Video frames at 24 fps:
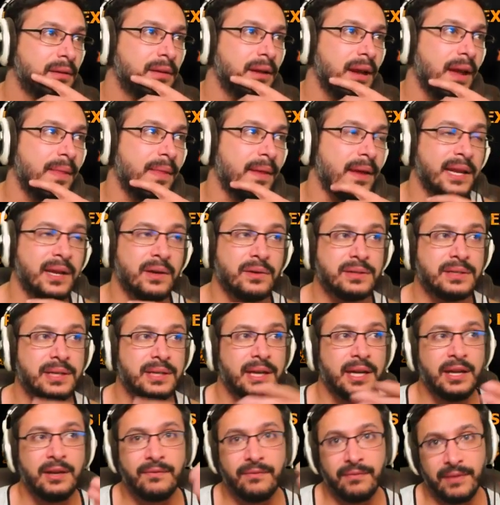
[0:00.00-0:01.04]
and then
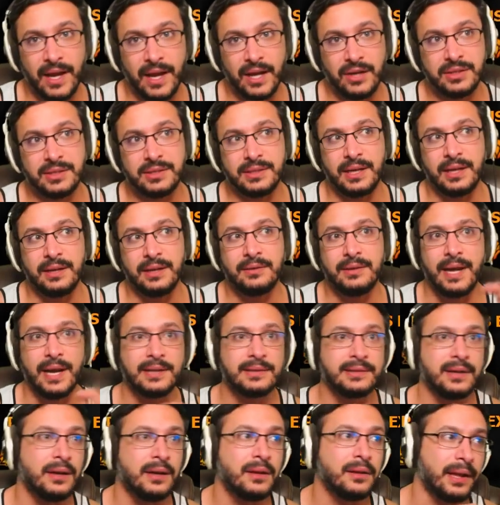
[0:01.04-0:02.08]
EOT flash this in,
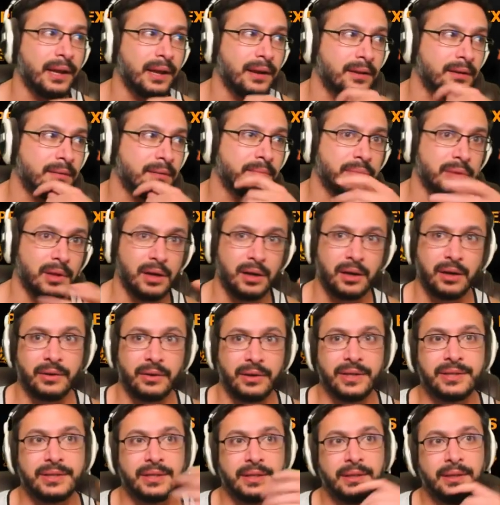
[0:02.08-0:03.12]
exile land, block a
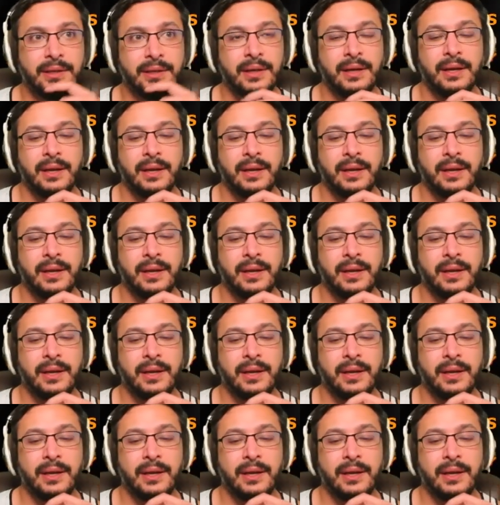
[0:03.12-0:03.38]
creature.